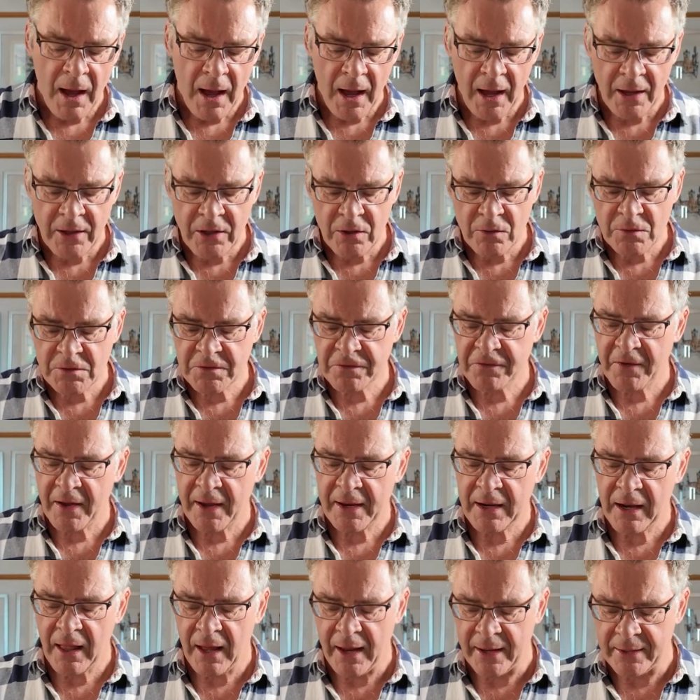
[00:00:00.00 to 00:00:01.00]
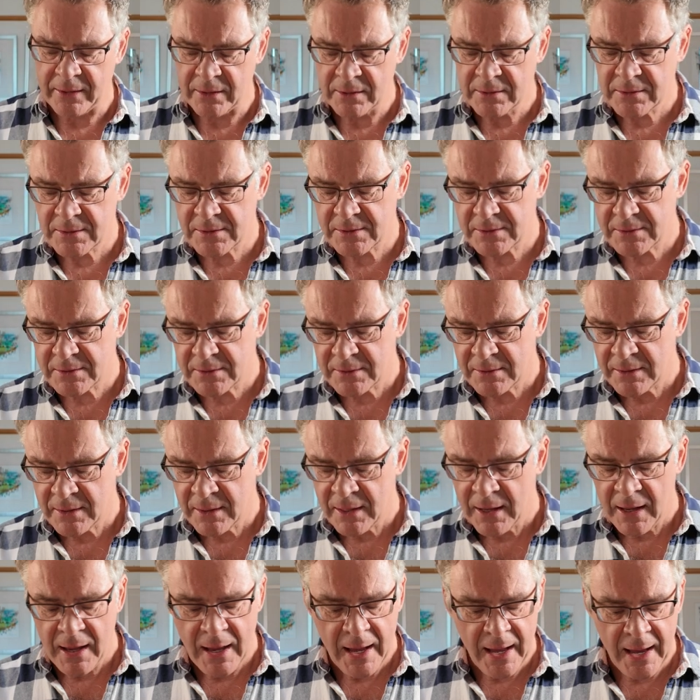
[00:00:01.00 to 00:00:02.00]
I use fine liners
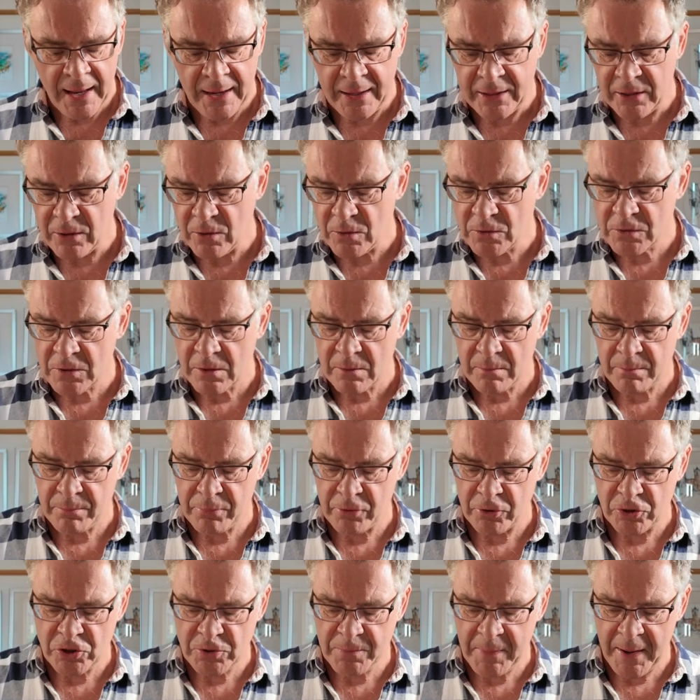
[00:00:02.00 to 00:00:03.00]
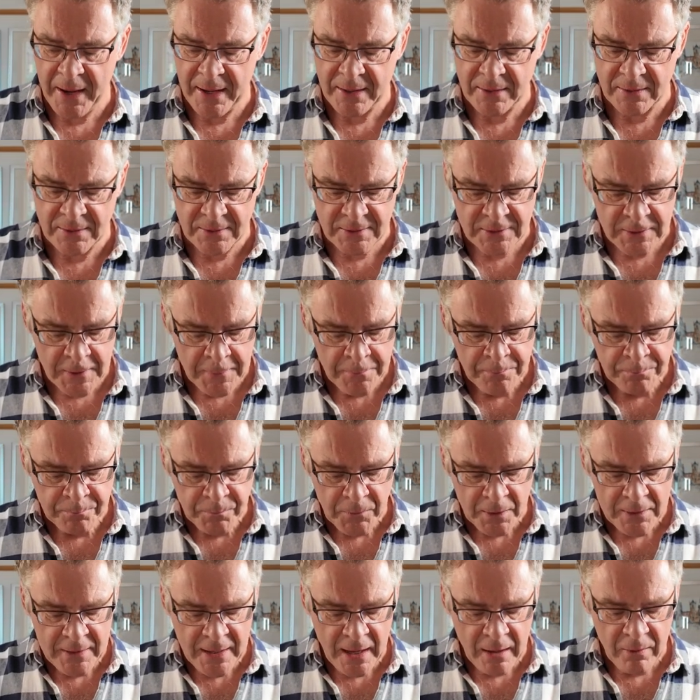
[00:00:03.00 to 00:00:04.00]
and I use brush pens.
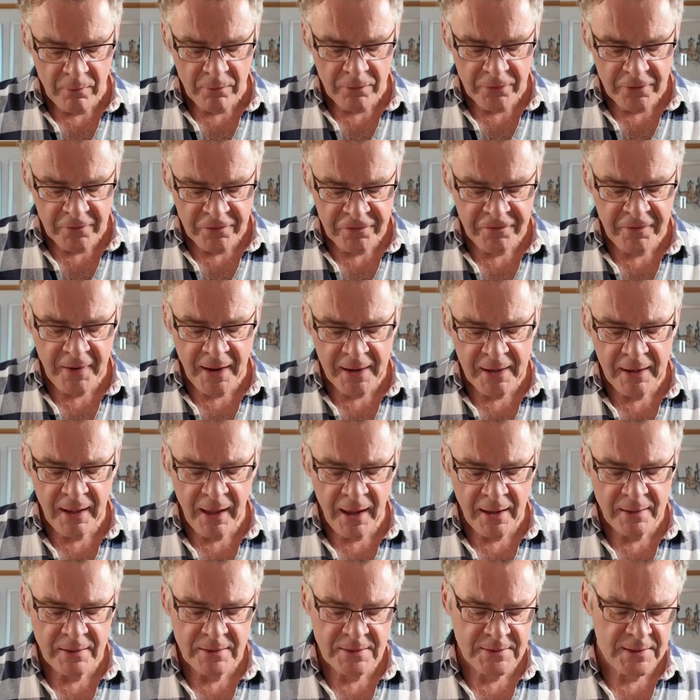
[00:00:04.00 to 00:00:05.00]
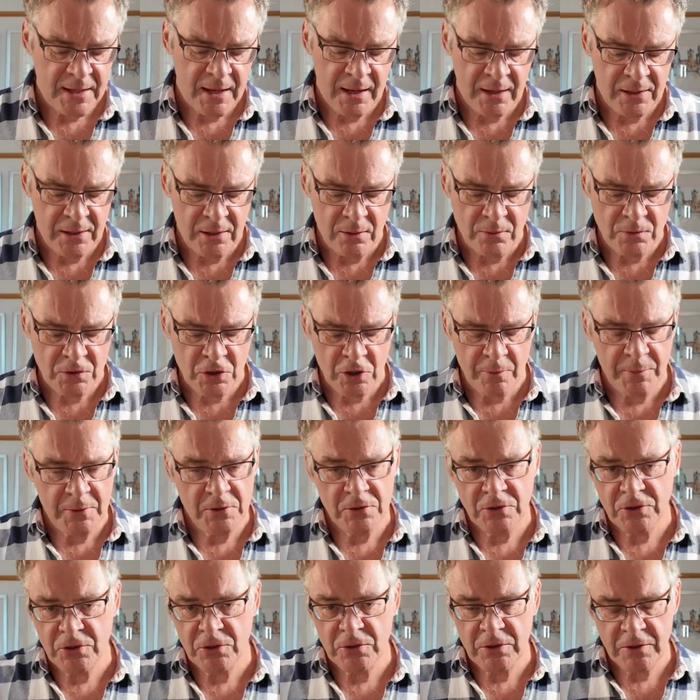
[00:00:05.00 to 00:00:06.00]
Now the fine liners that I use come
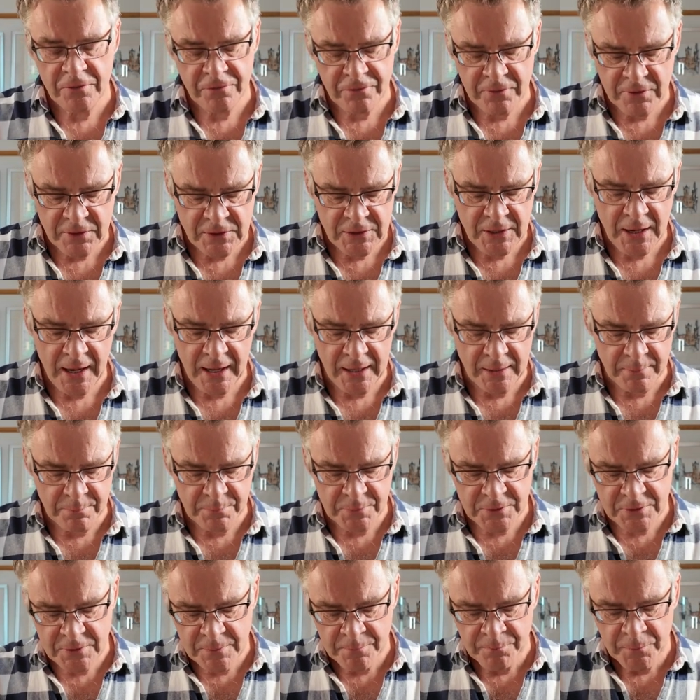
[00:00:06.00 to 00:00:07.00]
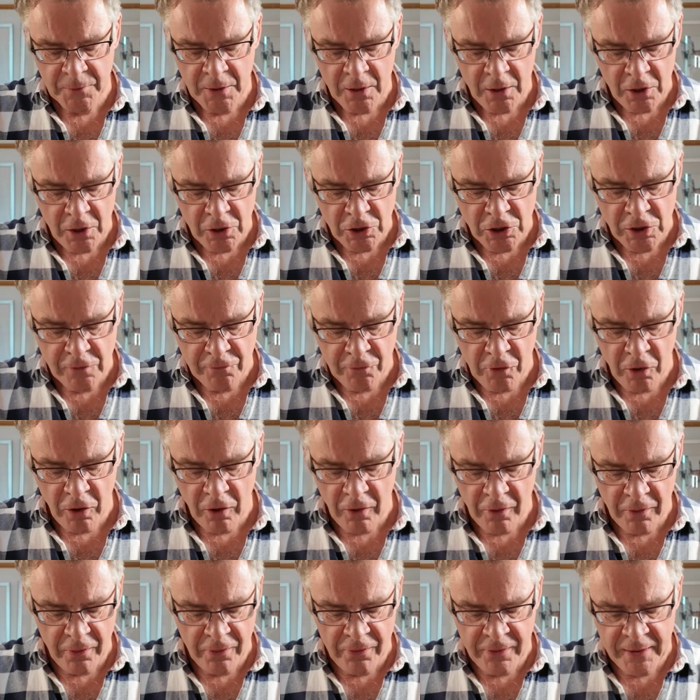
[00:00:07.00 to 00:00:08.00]
in two different types. You've
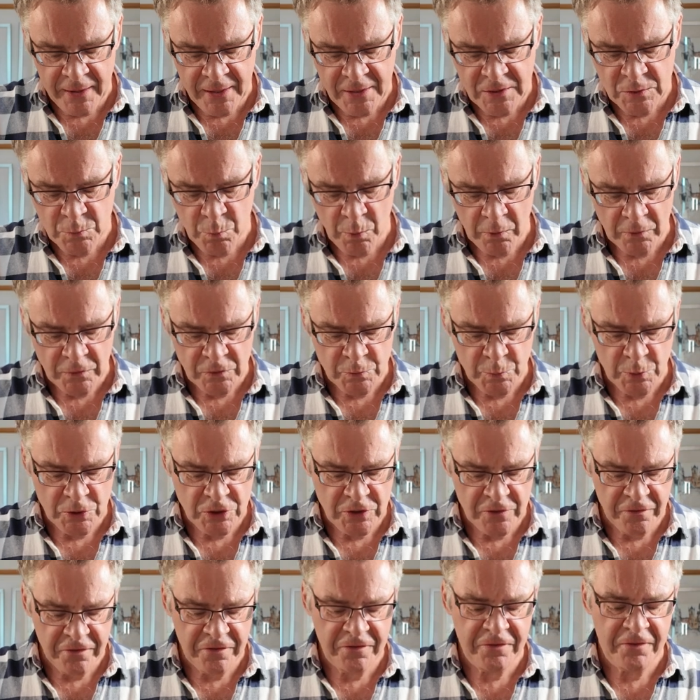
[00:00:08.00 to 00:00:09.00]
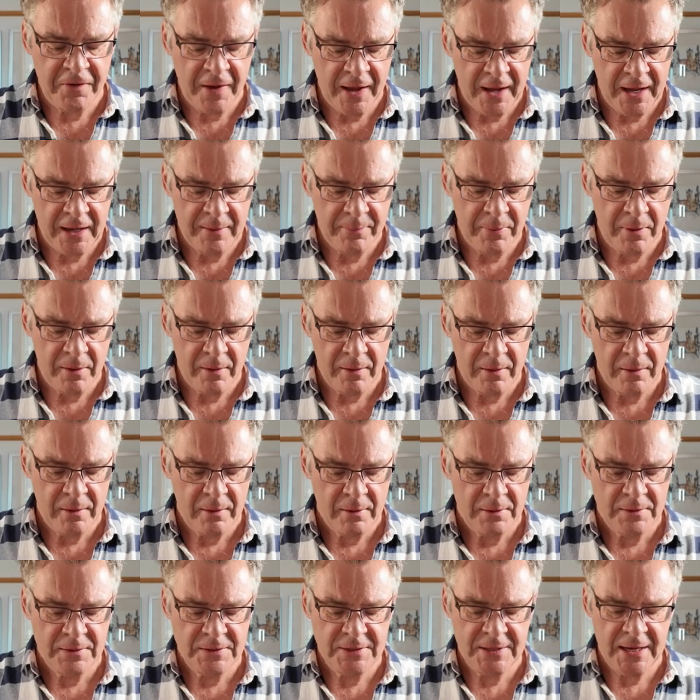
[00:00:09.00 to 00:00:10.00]
got these ones which are fibre
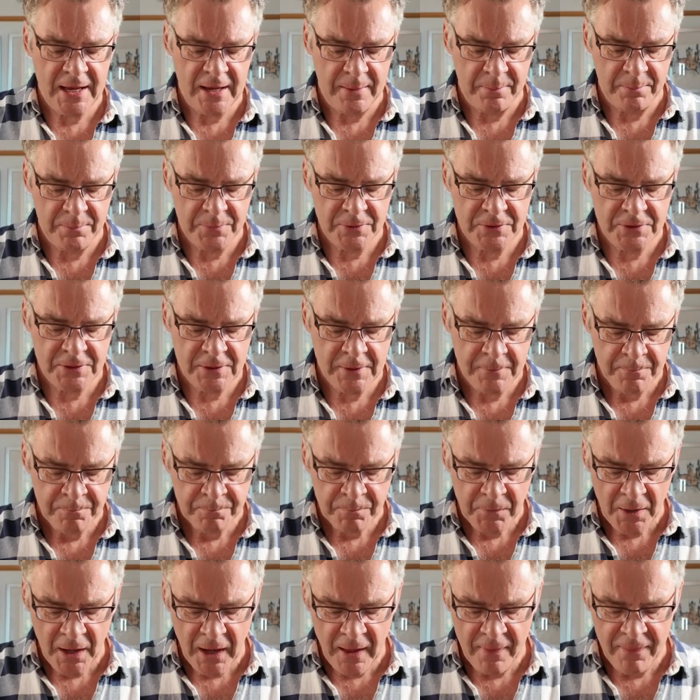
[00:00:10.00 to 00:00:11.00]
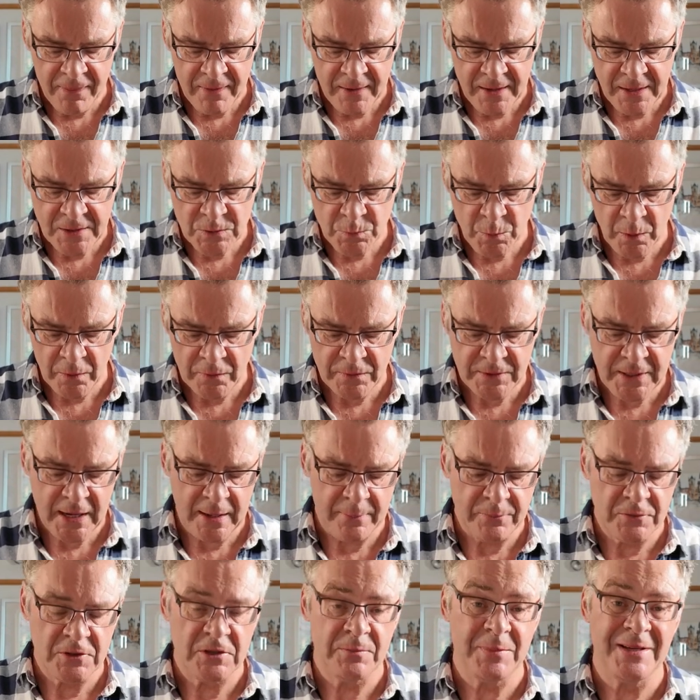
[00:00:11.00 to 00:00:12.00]
tipped, and these ones
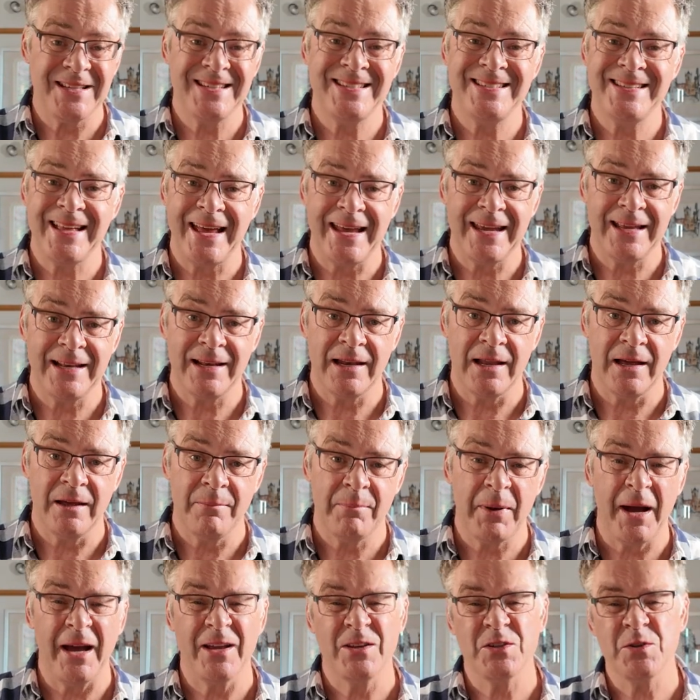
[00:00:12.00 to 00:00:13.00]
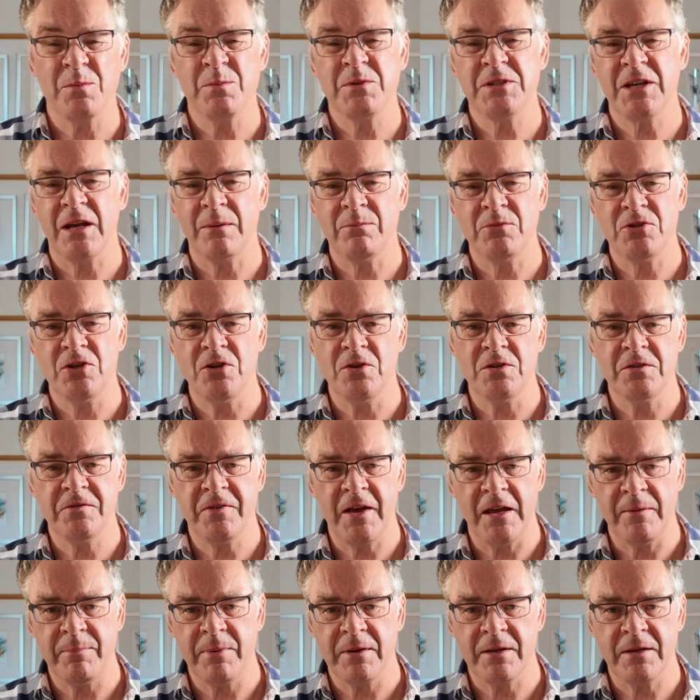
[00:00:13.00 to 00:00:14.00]
happen to be Staedtler, but I sometimes use
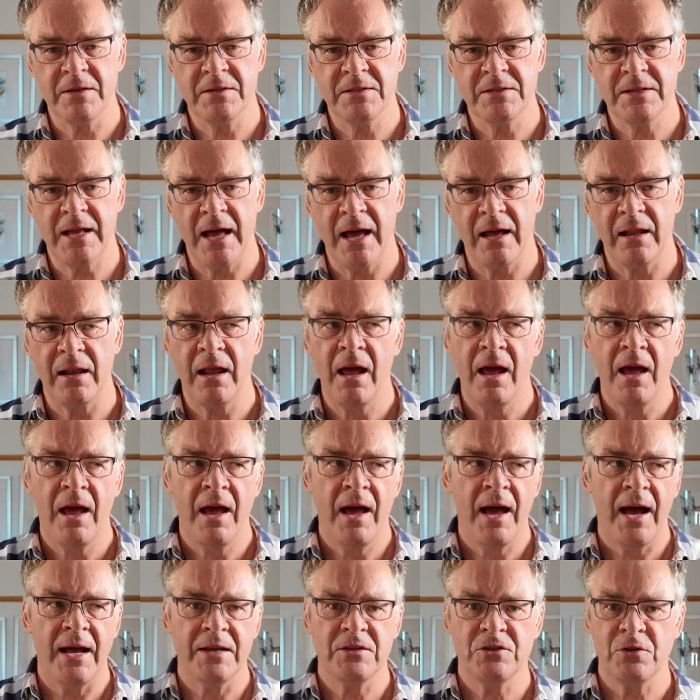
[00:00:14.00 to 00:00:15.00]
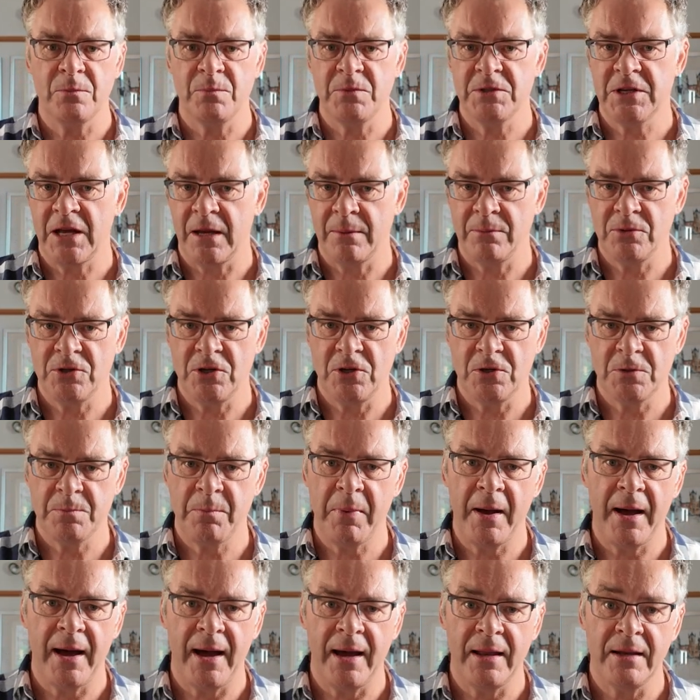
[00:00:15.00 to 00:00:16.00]
Faber-Castell, I sometimes use
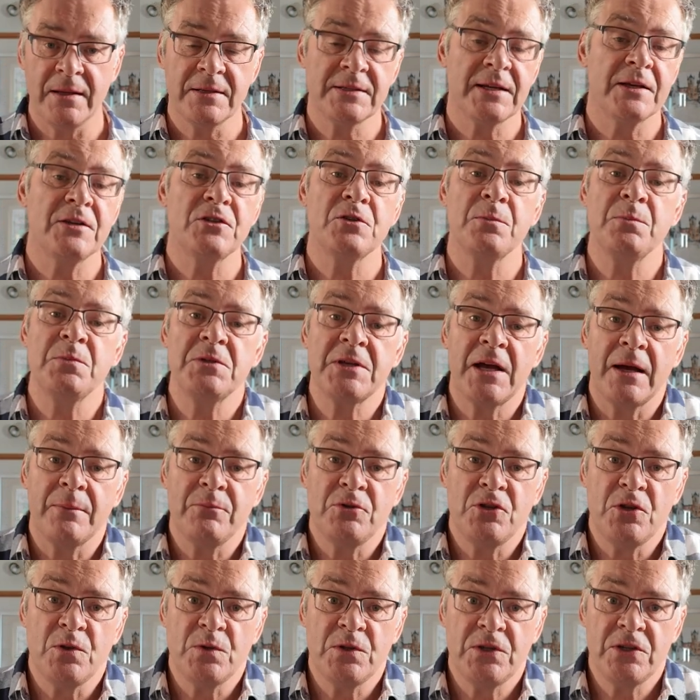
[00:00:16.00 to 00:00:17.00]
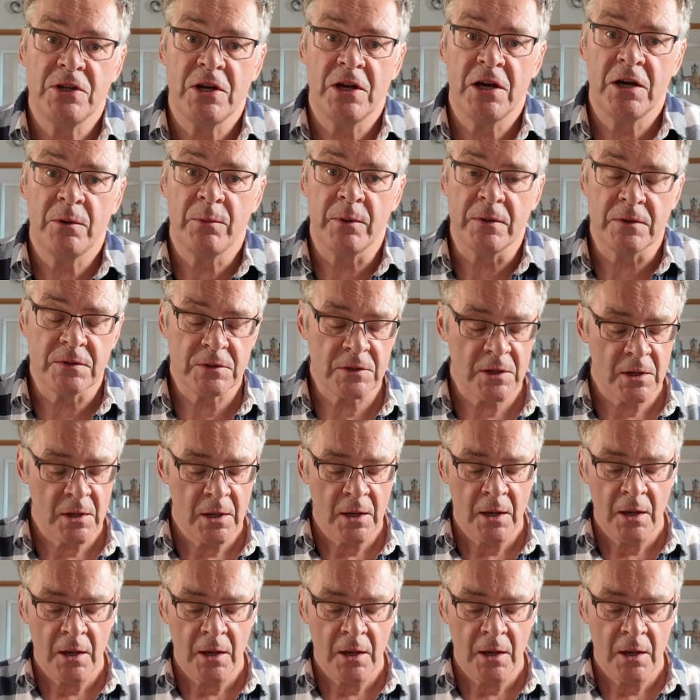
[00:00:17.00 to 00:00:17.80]
Pilot, I sometimes use Derwent's.